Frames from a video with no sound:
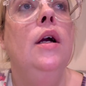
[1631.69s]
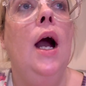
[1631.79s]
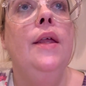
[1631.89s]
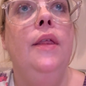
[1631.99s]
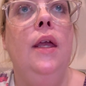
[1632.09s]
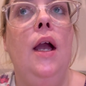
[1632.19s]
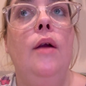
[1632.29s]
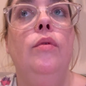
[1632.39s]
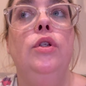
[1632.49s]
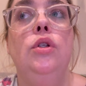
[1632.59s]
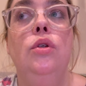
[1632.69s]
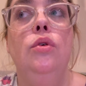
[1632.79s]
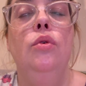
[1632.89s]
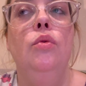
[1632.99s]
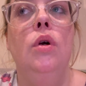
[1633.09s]
I think I would
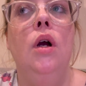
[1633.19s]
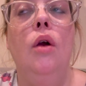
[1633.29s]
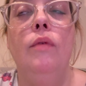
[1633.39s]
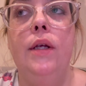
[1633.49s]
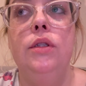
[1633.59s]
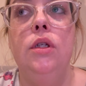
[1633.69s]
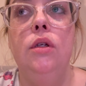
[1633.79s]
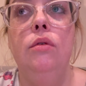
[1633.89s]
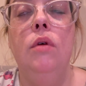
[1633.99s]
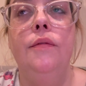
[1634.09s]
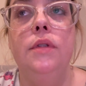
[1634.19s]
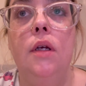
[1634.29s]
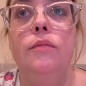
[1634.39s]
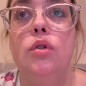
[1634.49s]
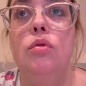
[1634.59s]
do a rescue of
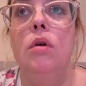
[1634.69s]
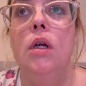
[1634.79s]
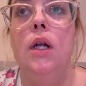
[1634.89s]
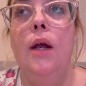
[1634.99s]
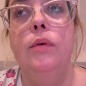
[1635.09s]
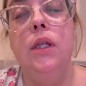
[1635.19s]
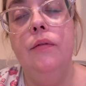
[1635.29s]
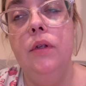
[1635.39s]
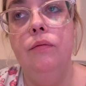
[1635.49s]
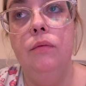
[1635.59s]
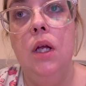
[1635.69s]
some sort. I would love